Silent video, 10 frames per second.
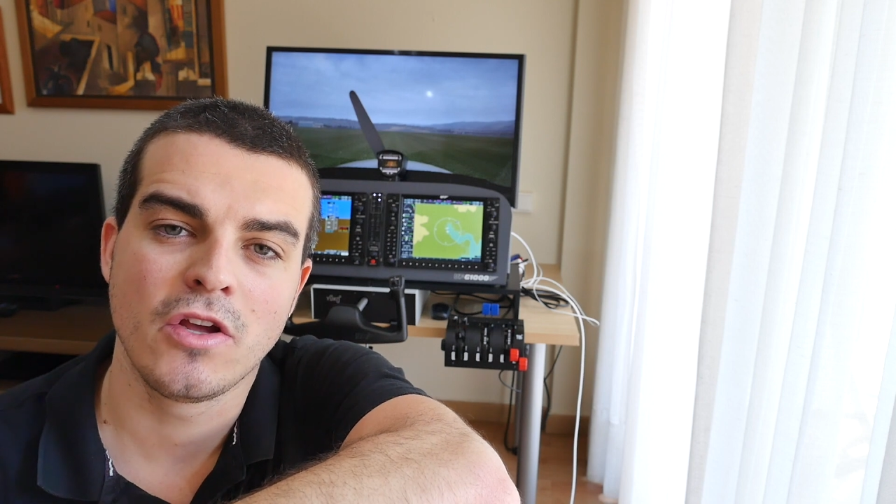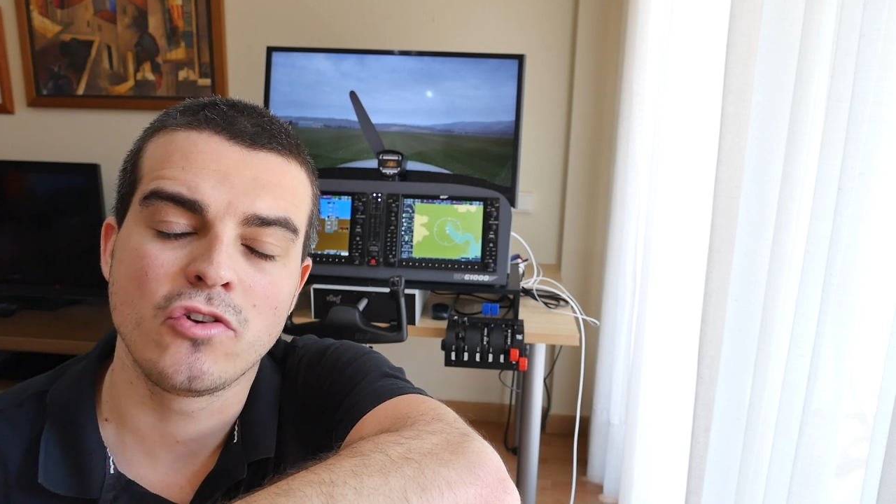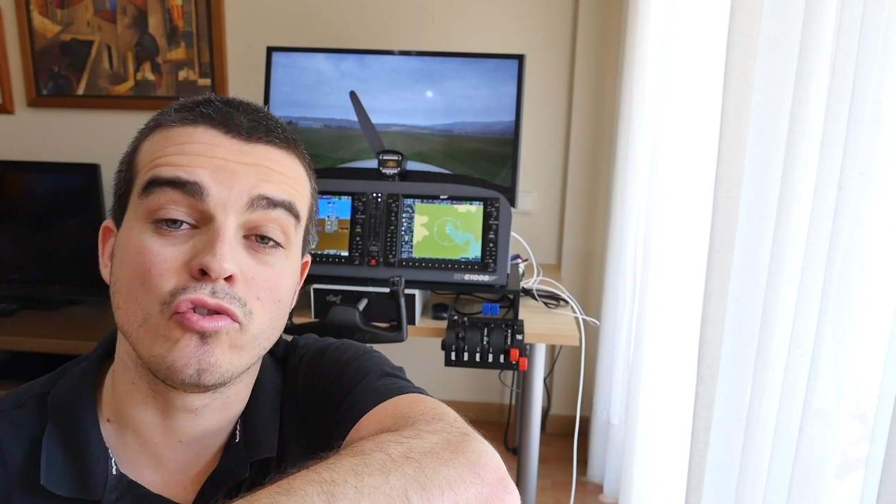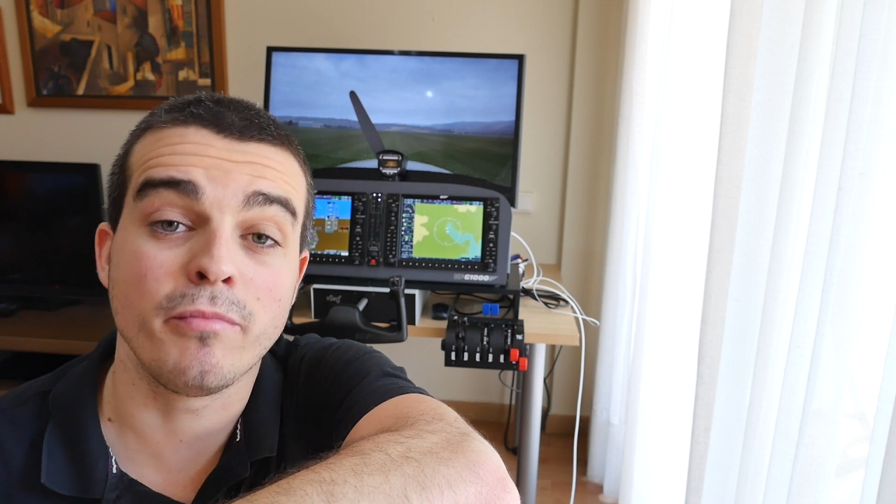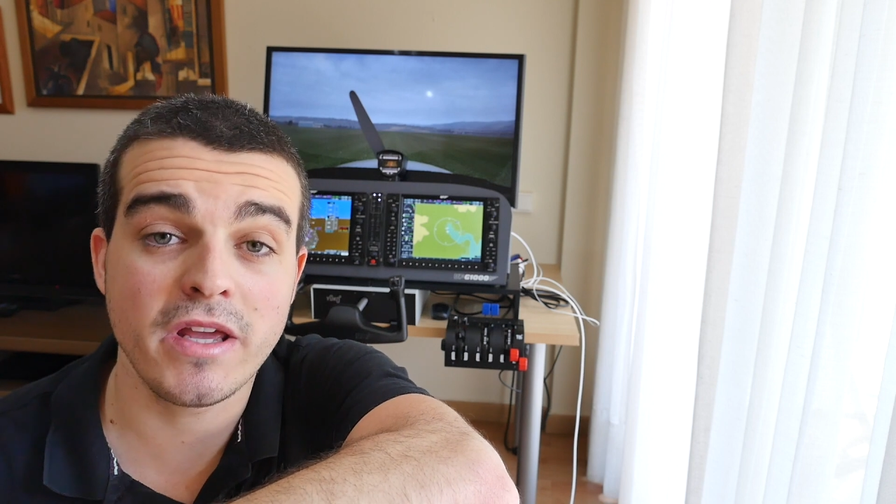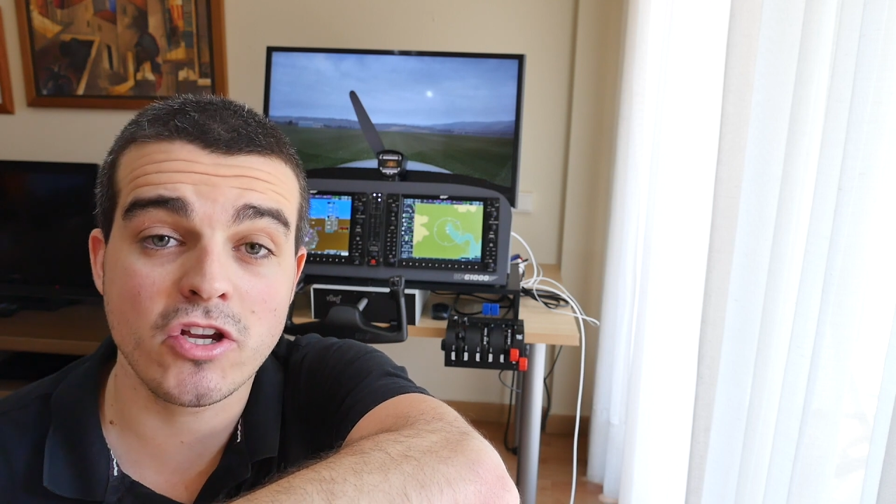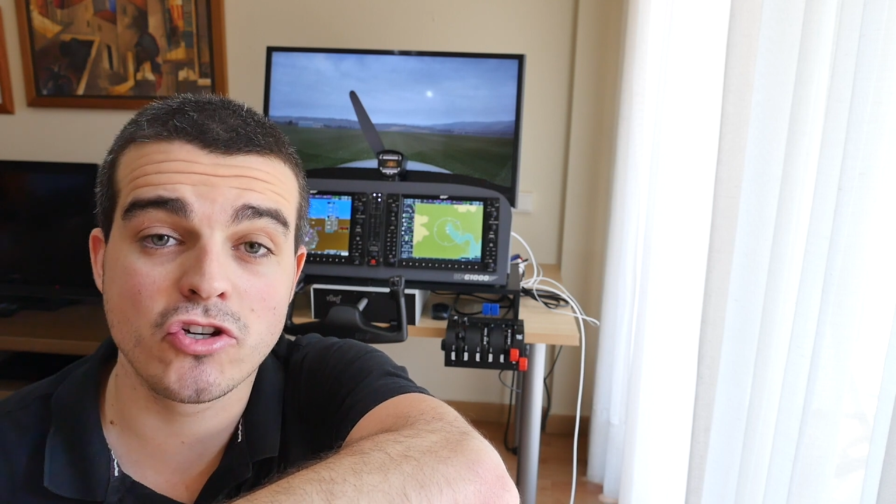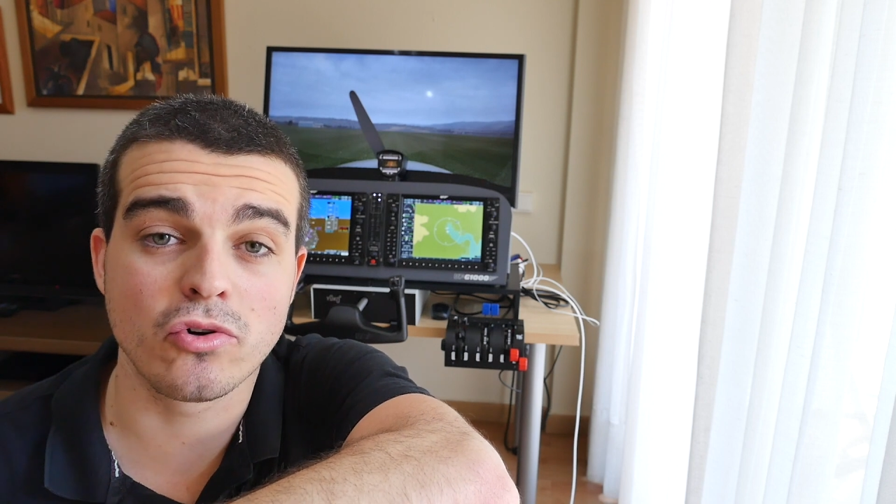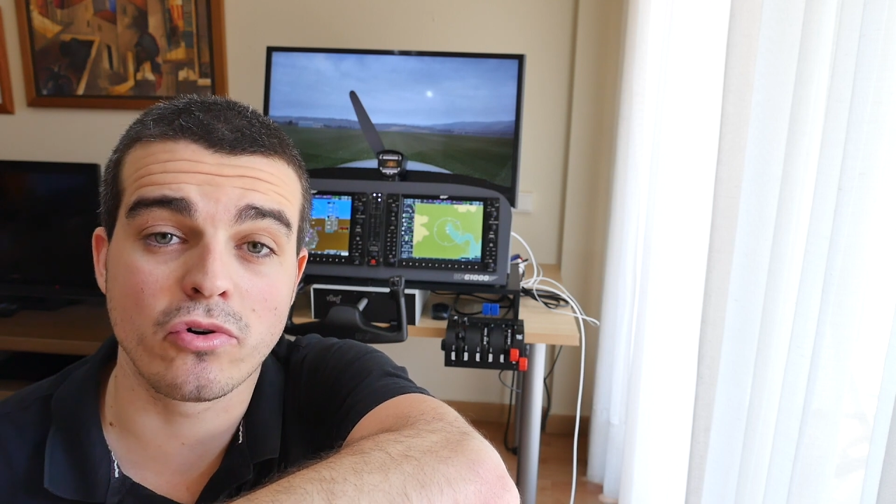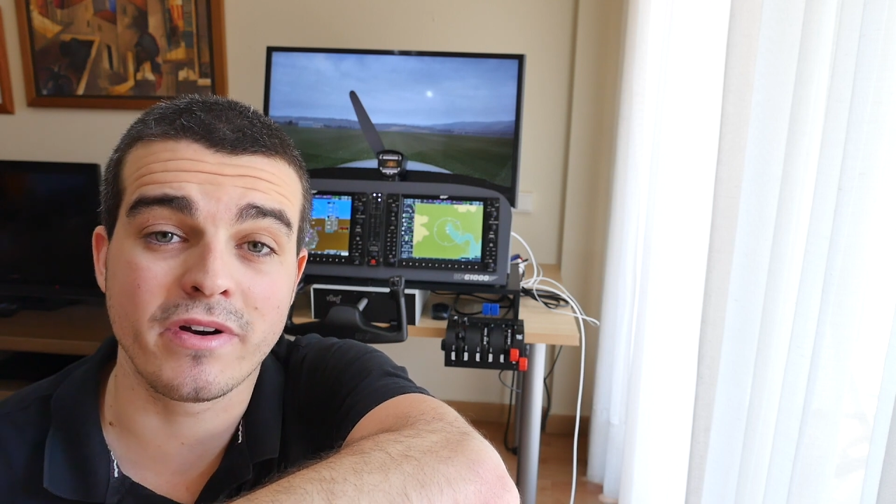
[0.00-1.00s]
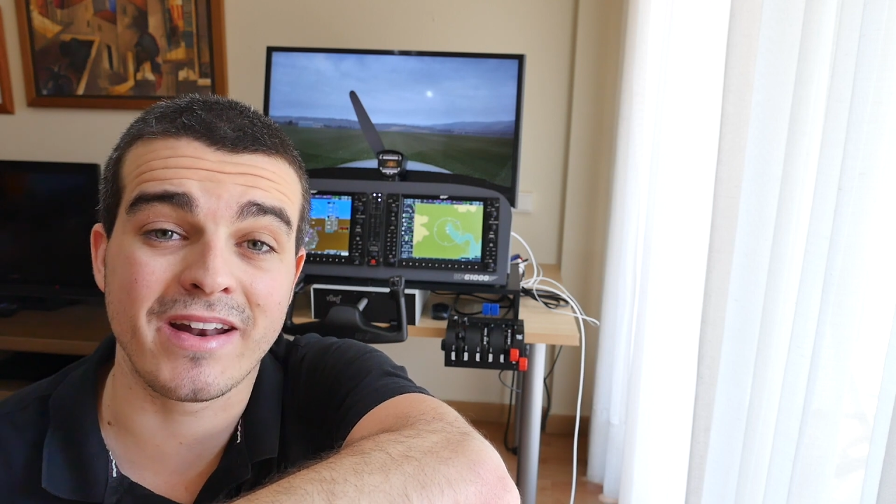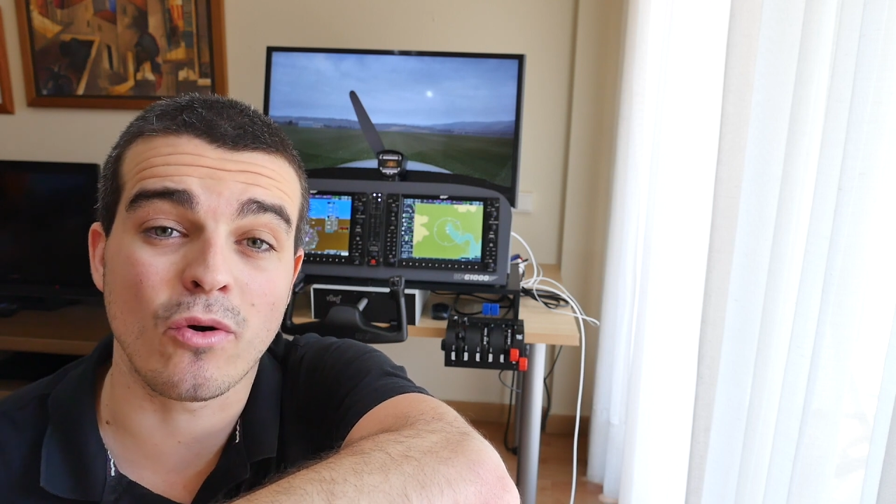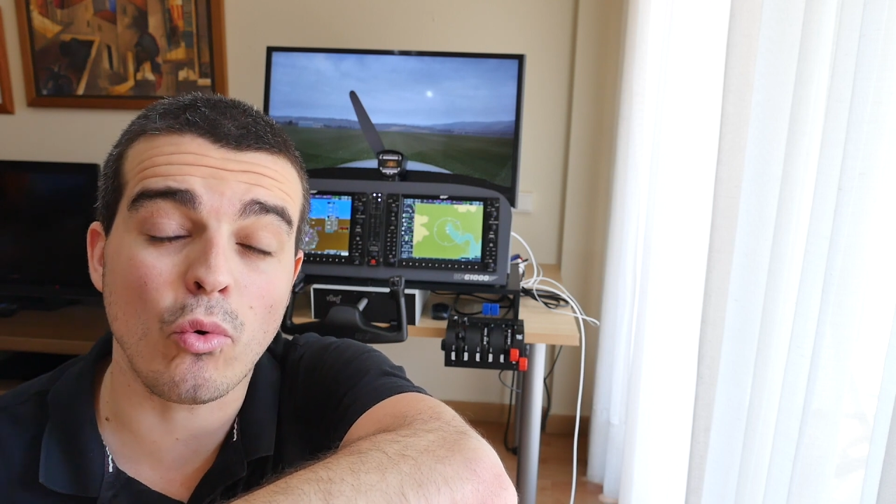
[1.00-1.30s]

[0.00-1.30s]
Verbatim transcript: to make sure that